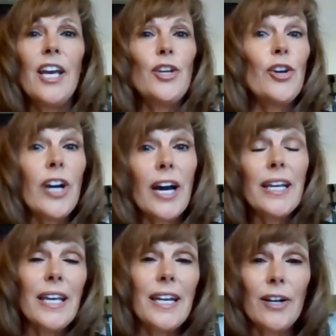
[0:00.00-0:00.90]
you got
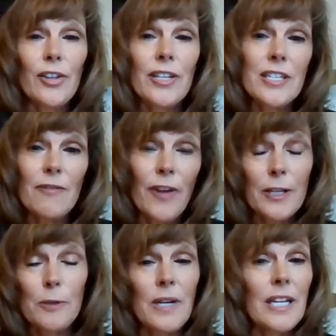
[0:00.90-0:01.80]
to get in on this
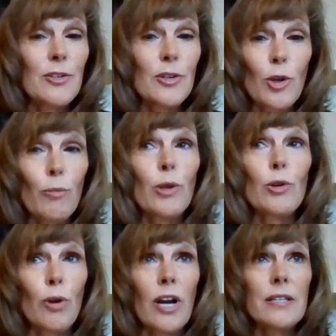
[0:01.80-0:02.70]
investment. It's Global
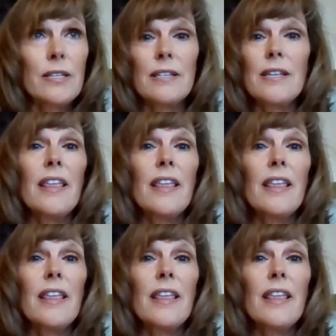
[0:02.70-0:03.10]
Crossings.